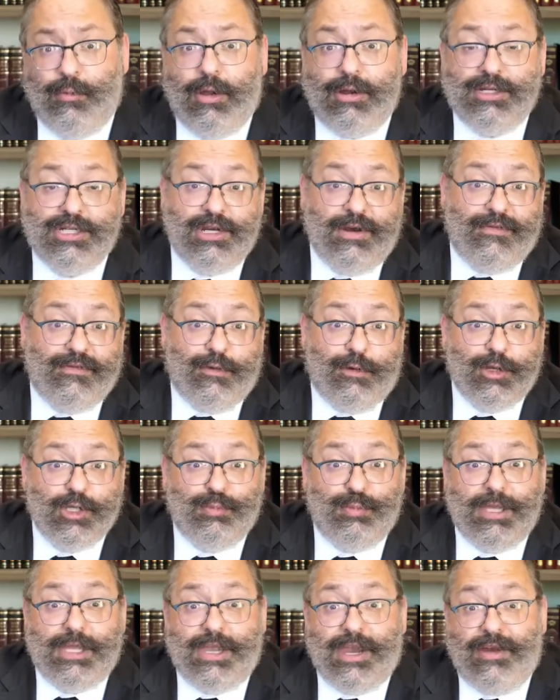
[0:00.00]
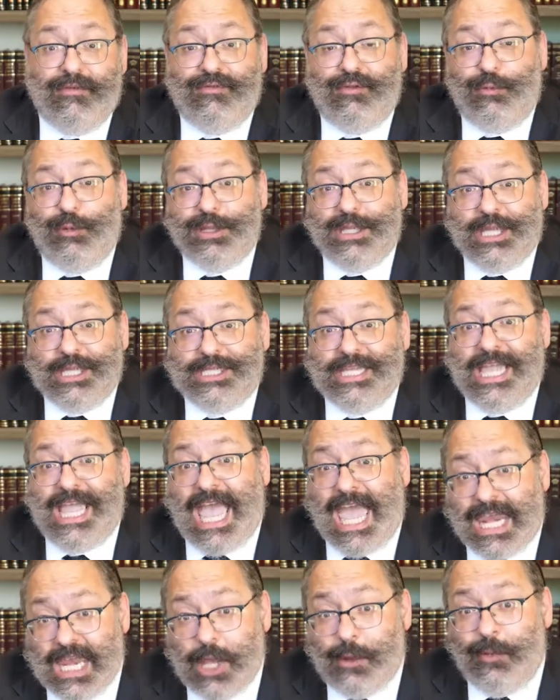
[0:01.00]
One should, of course, be careful what they say
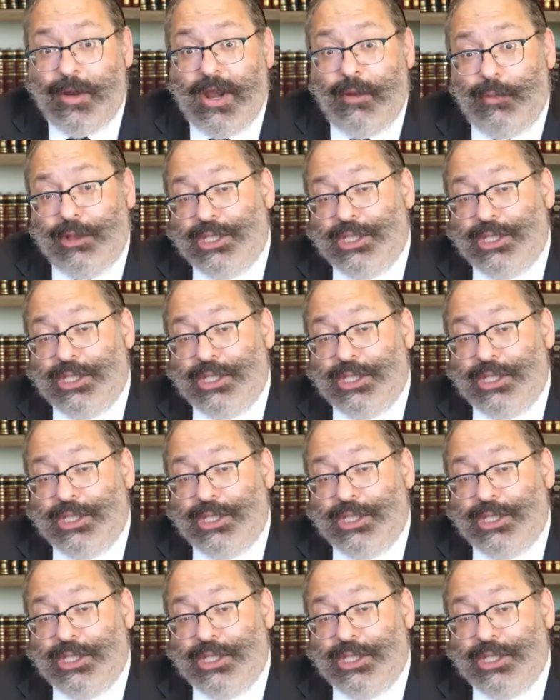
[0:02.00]
anywhere.